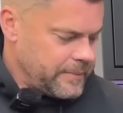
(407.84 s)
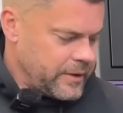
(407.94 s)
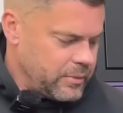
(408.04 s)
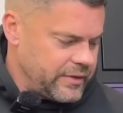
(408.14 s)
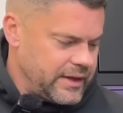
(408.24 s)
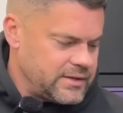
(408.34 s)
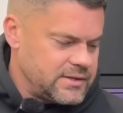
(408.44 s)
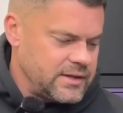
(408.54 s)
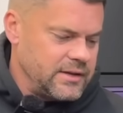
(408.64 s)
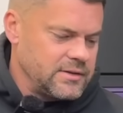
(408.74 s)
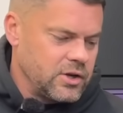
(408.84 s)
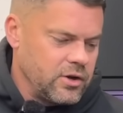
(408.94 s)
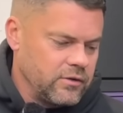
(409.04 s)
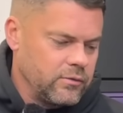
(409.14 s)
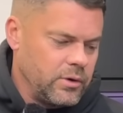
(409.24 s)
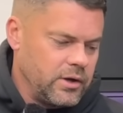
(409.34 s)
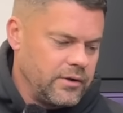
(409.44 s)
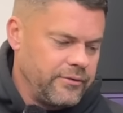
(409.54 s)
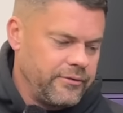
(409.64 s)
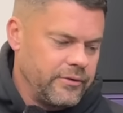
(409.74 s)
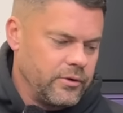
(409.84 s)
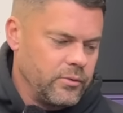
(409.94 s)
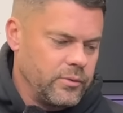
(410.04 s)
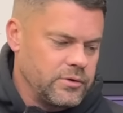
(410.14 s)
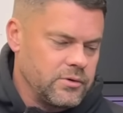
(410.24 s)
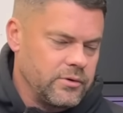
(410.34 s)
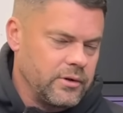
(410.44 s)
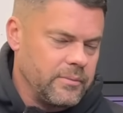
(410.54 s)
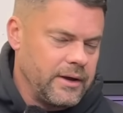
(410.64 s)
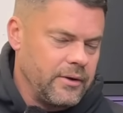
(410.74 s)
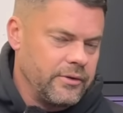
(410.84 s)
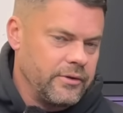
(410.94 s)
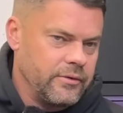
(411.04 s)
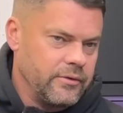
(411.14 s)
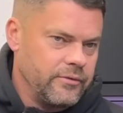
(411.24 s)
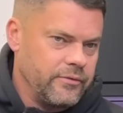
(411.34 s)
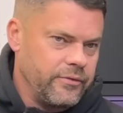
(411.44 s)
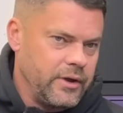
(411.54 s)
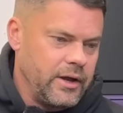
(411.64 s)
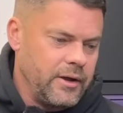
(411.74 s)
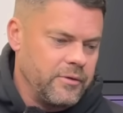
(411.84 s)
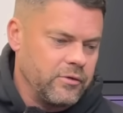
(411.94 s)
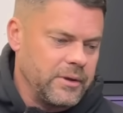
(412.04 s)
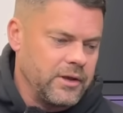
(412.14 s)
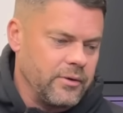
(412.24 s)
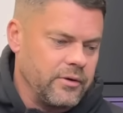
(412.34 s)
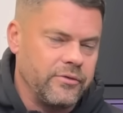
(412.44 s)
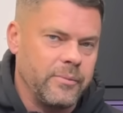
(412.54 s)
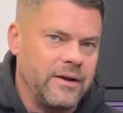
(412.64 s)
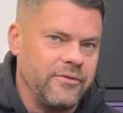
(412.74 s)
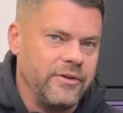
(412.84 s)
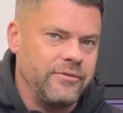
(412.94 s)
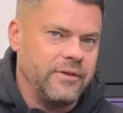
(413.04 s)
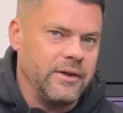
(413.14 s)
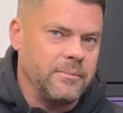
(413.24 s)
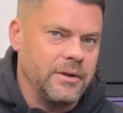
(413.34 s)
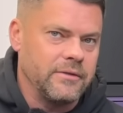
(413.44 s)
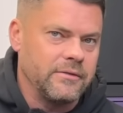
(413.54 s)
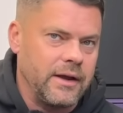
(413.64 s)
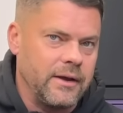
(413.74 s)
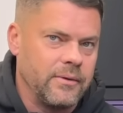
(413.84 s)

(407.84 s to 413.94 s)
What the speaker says: But this is the Cosworth that we were talking about that's been going on for about 15 months now.